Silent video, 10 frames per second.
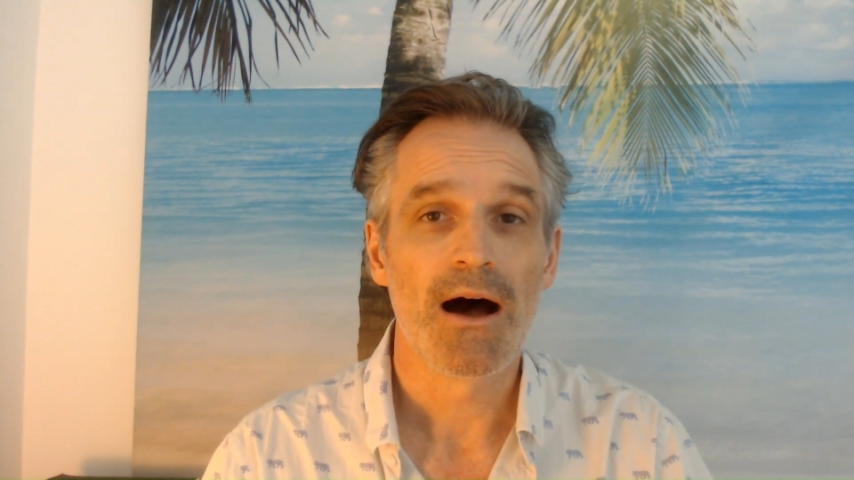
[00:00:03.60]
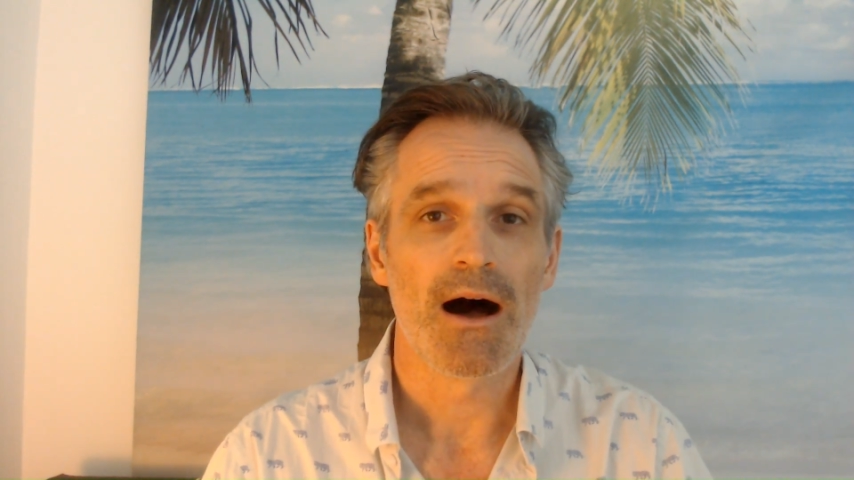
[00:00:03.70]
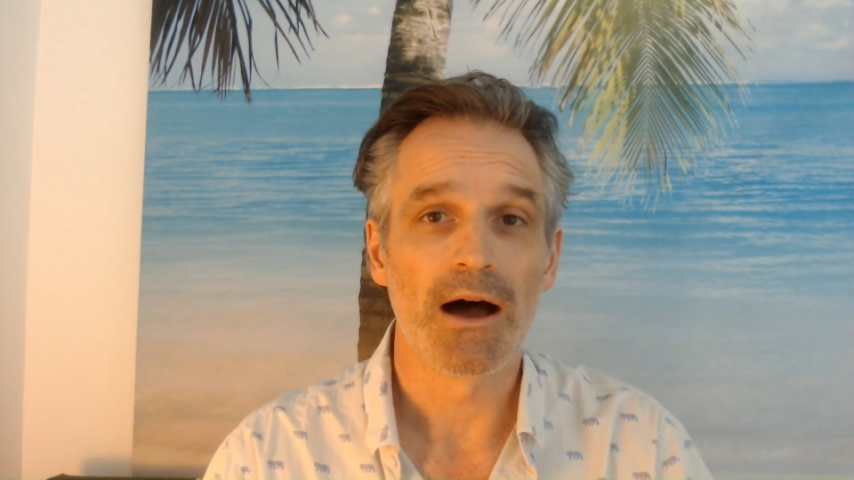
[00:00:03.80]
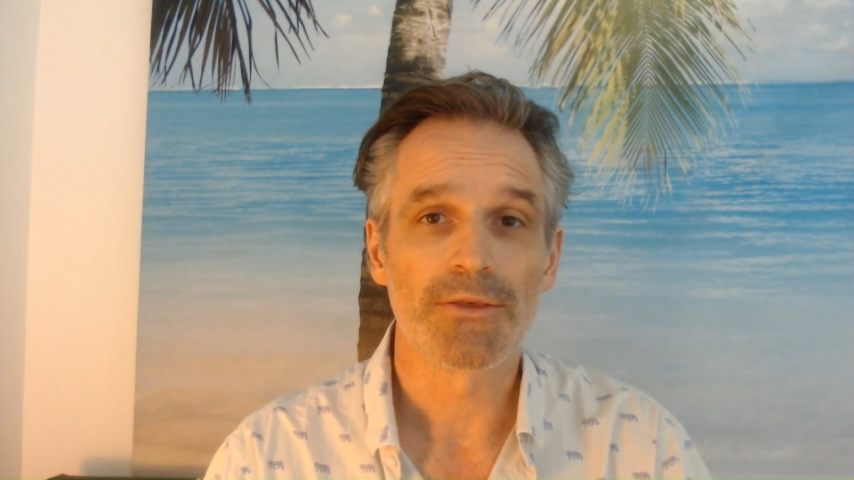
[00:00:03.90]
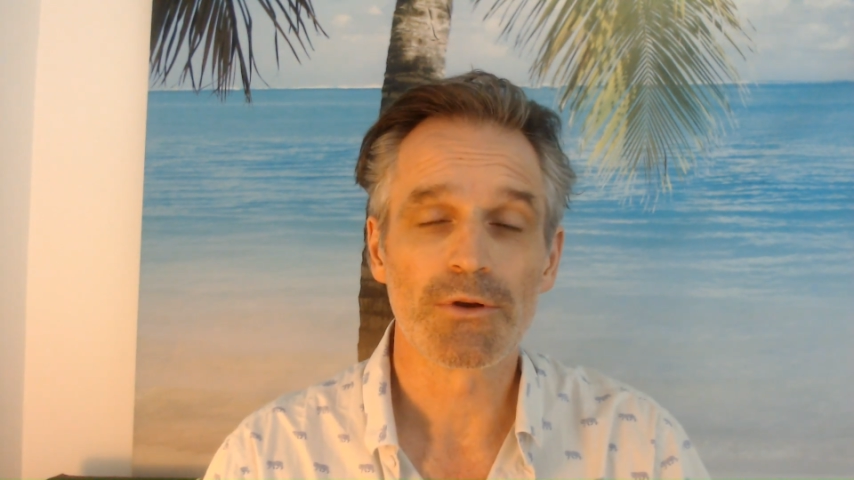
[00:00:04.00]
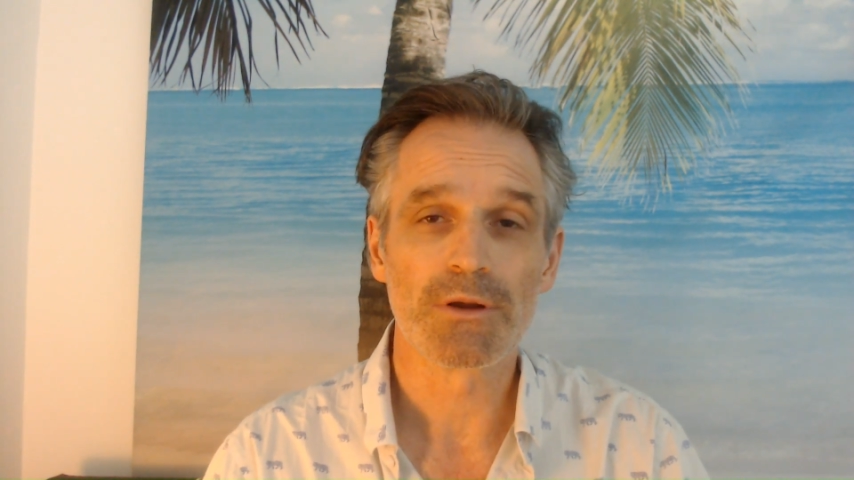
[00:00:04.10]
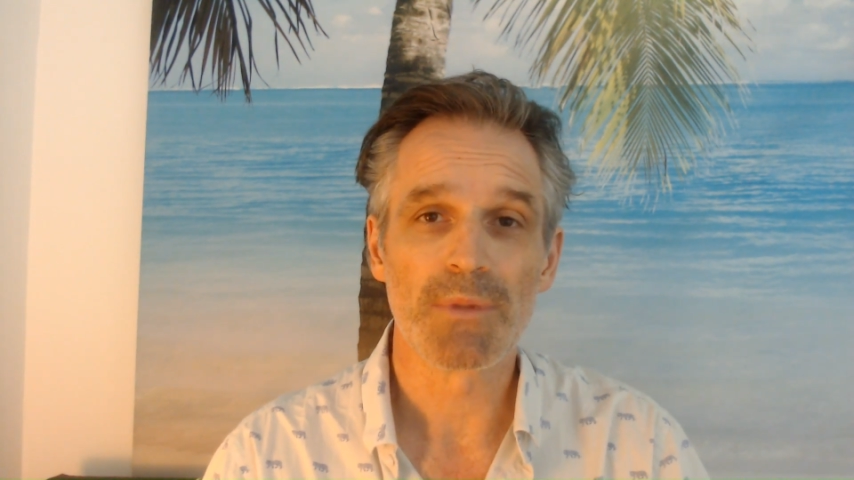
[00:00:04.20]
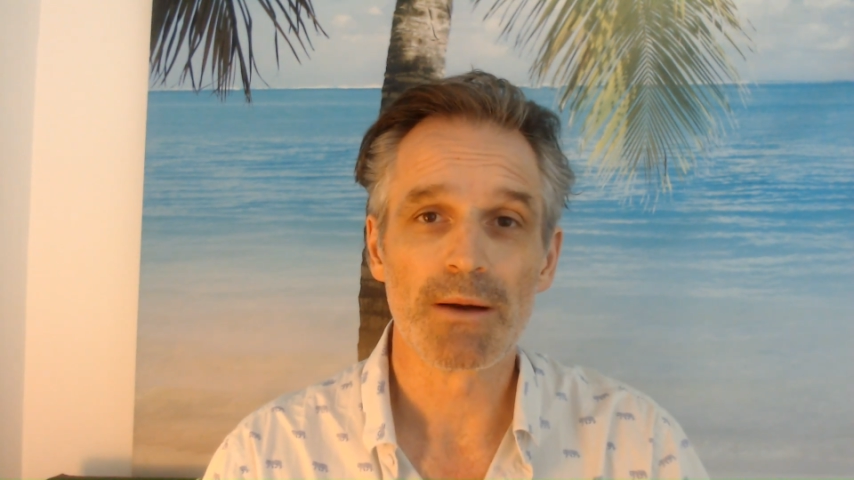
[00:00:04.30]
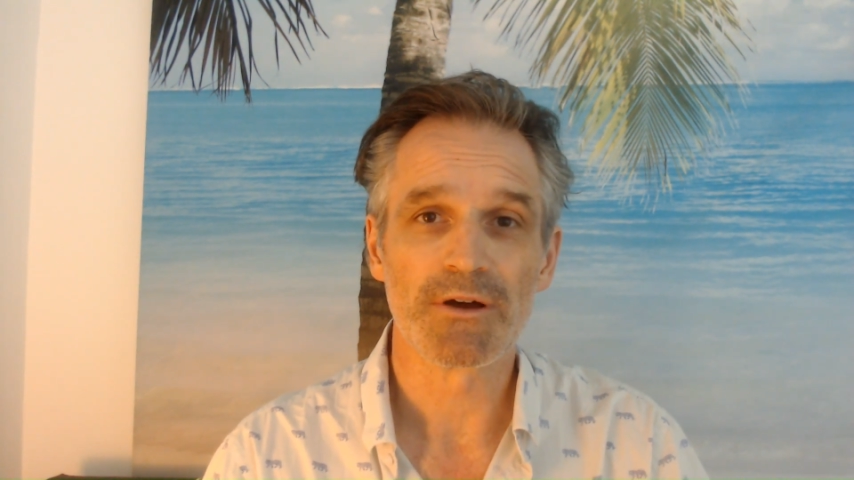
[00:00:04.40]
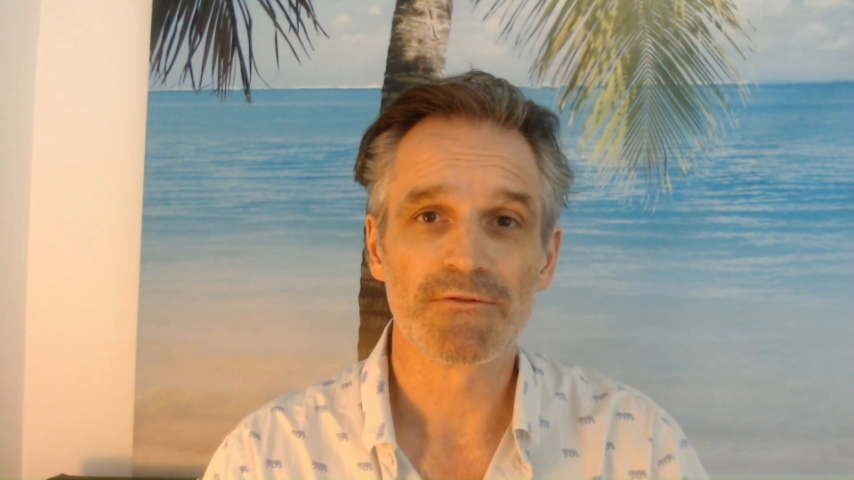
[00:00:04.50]
I thought it
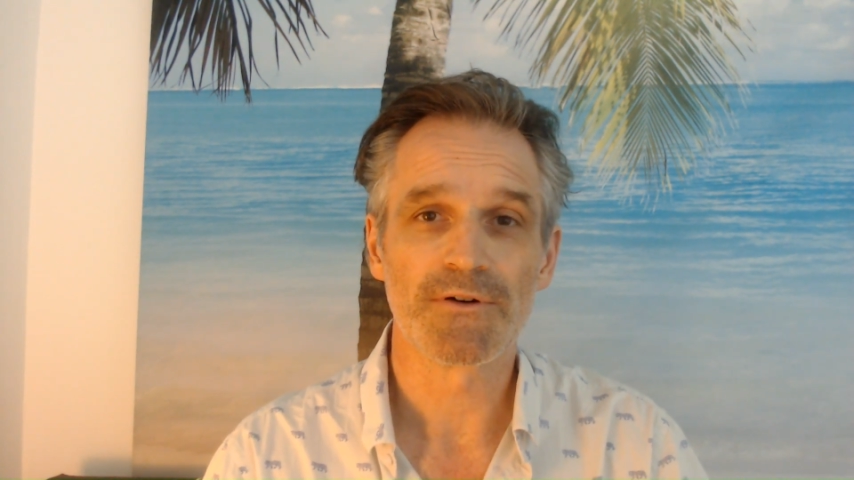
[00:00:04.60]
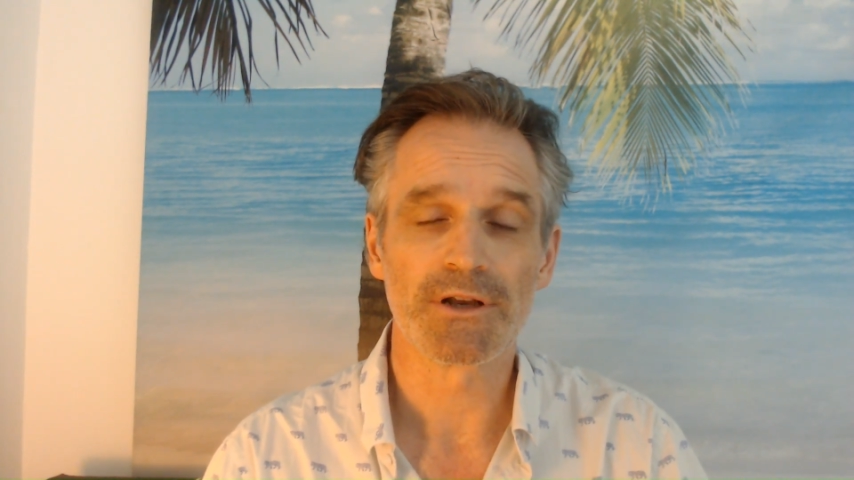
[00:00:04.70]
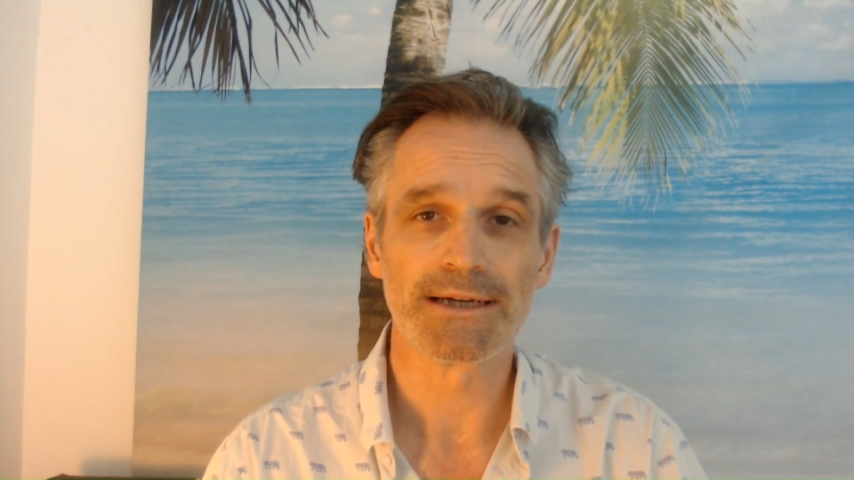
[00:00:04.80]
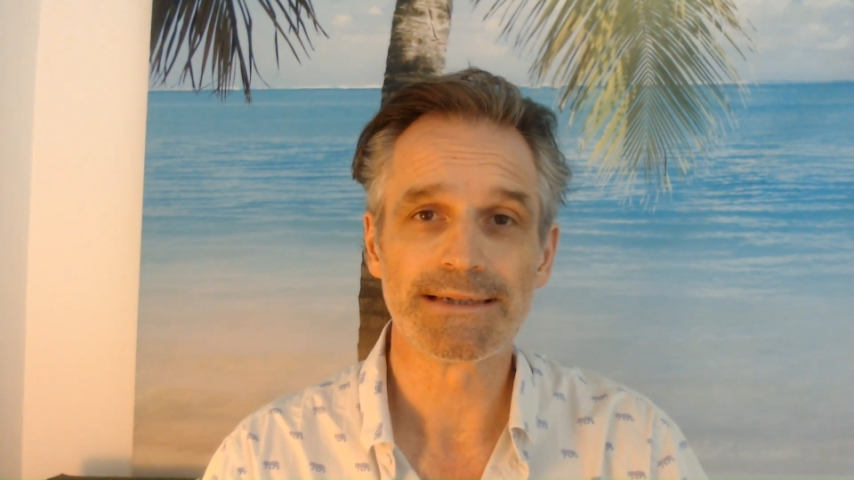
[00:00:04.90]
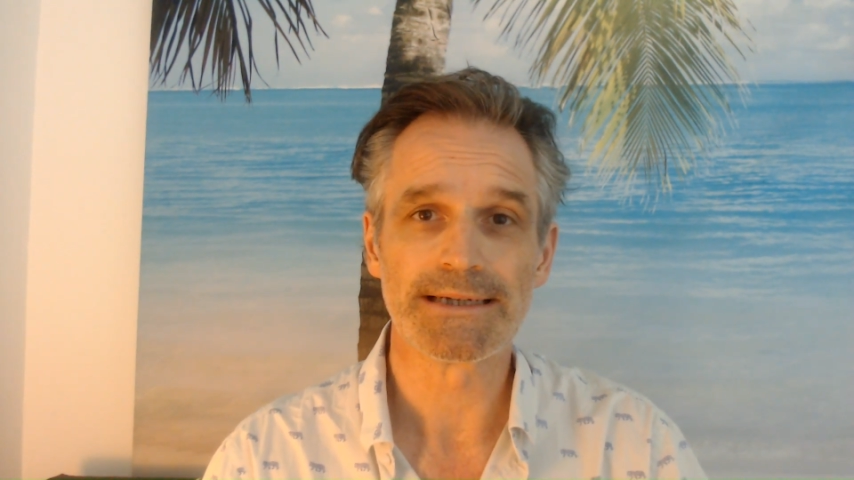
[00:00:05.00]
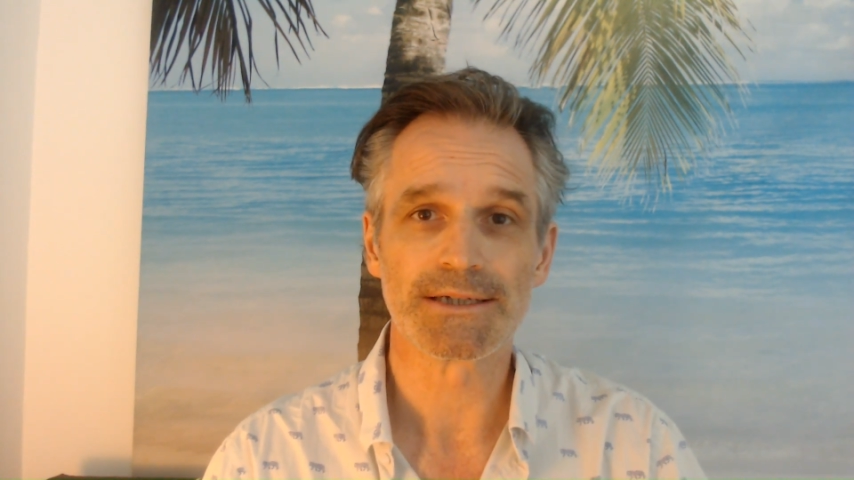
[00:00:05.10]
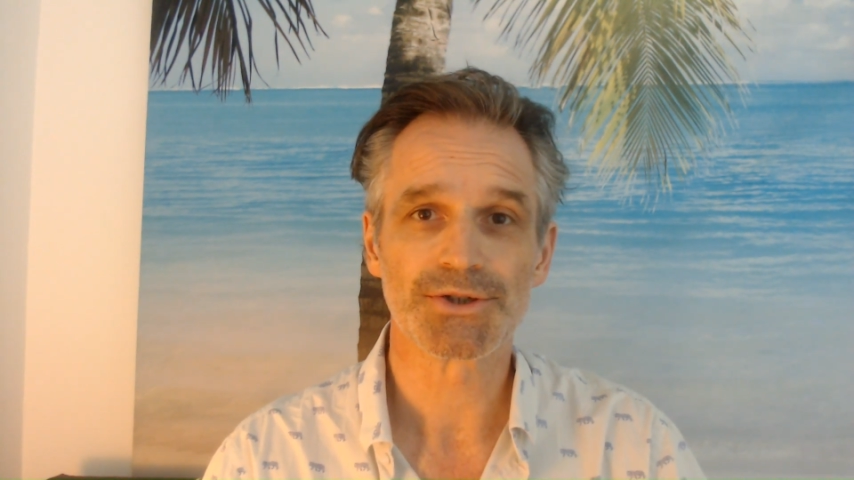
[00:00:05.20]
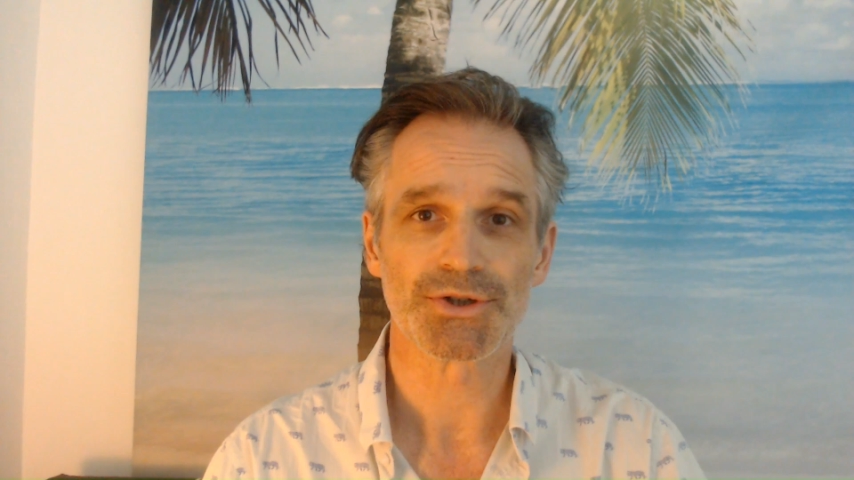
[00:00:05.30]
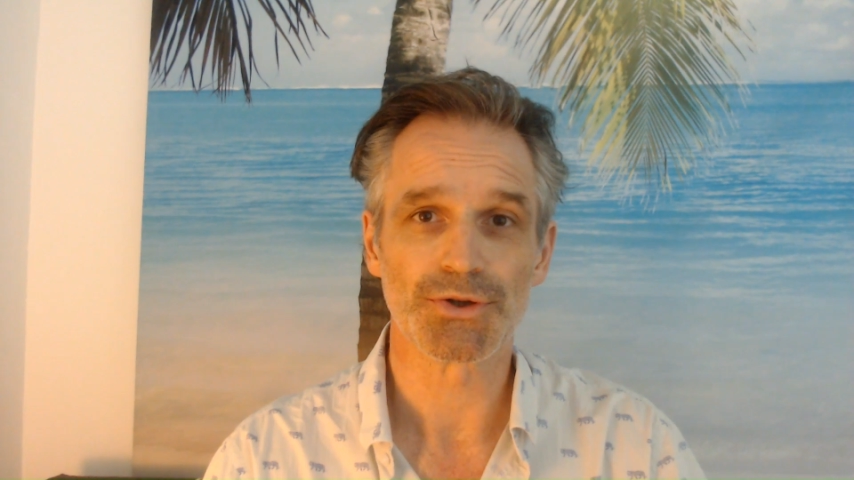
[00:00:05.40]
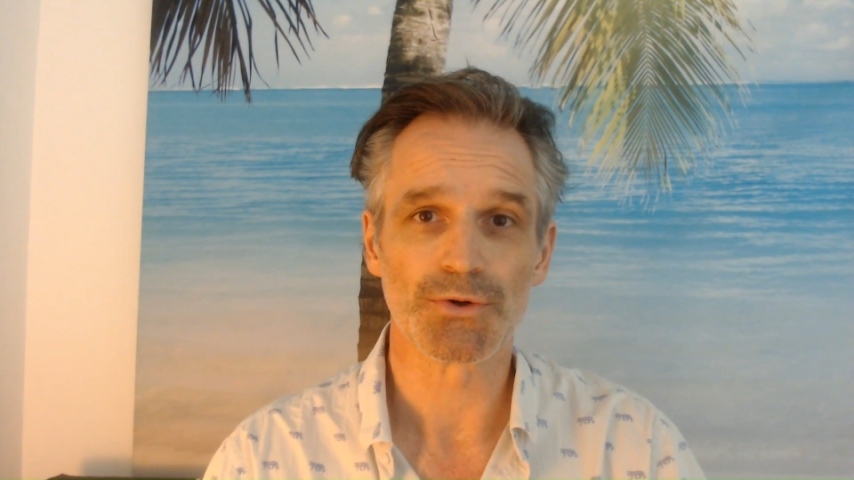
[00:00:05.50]
might be a fun idea
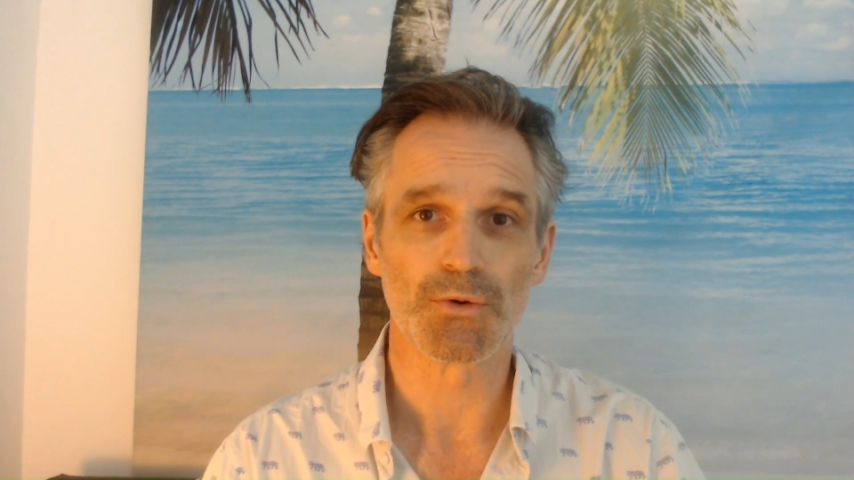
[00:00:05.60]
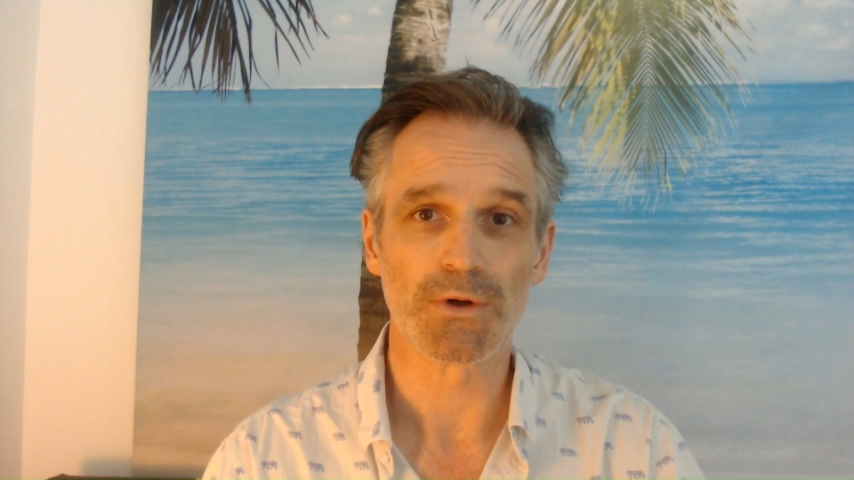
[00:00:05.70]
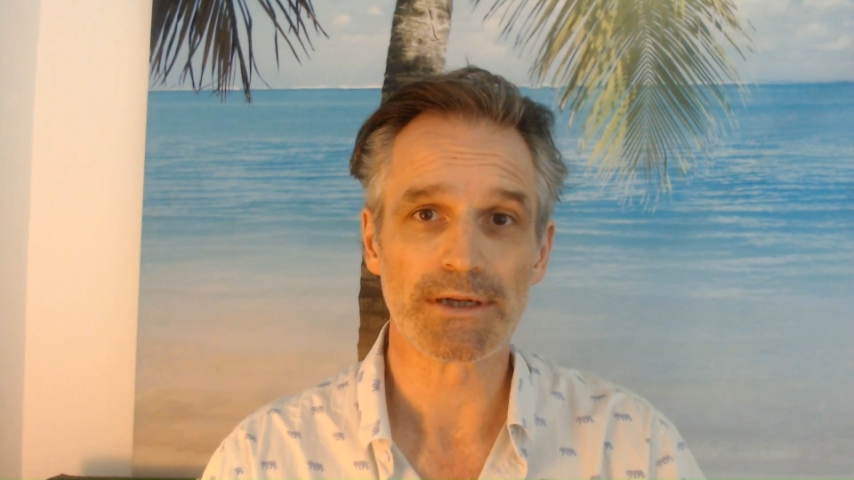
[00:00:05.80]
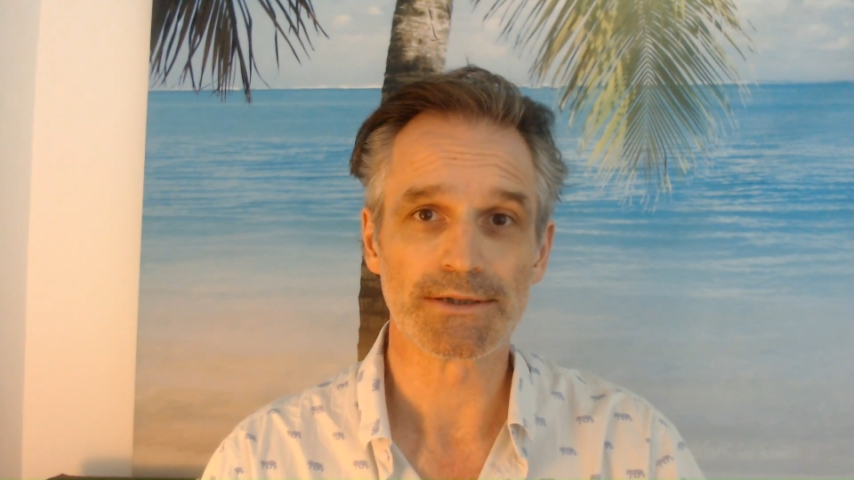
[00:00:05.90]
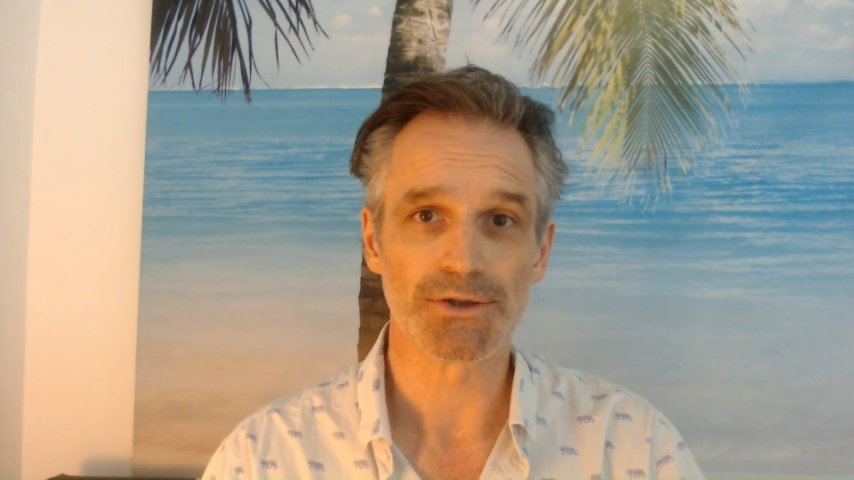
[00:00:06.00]
to